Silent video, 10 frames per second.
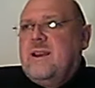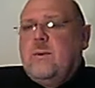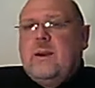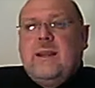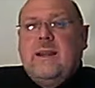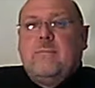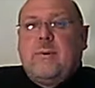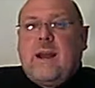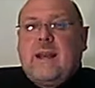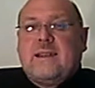when he
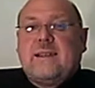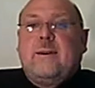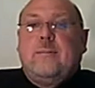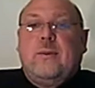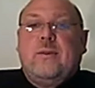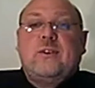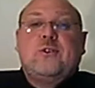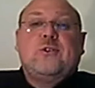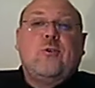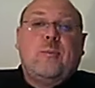breaks open the
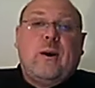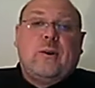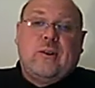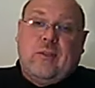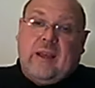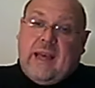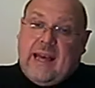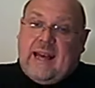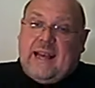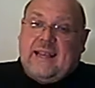jawbone of the
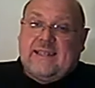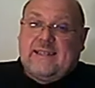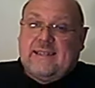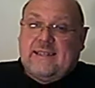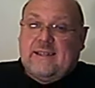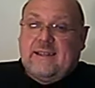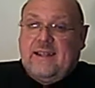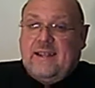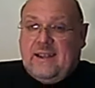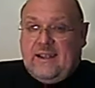ass.
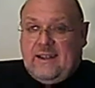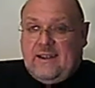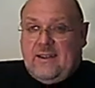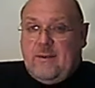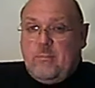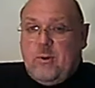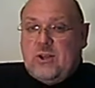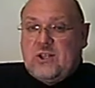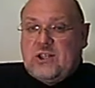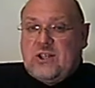The
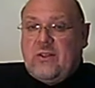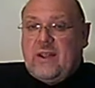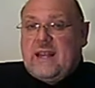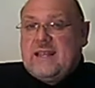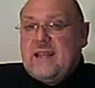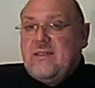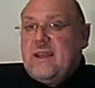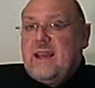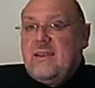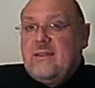moisture that is in
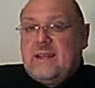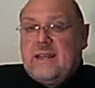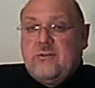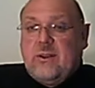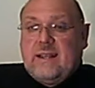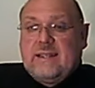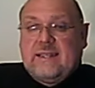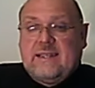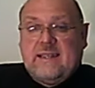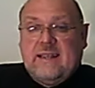there that he drinks
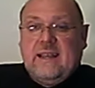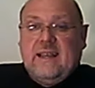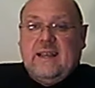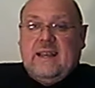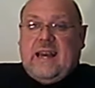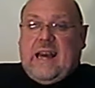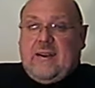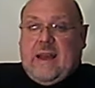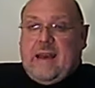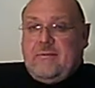uh,
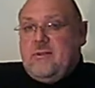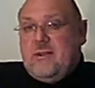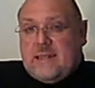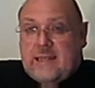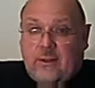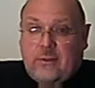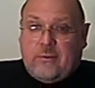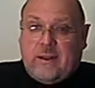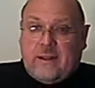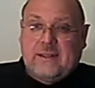after he's killed the
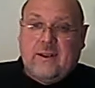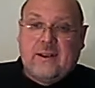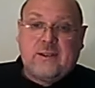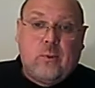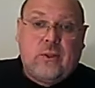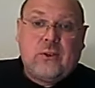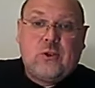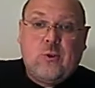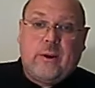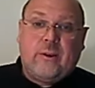Philistines with the
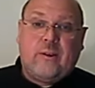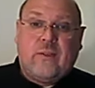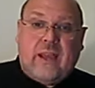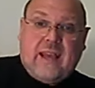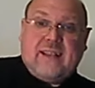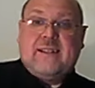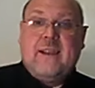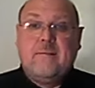jawbone of the ass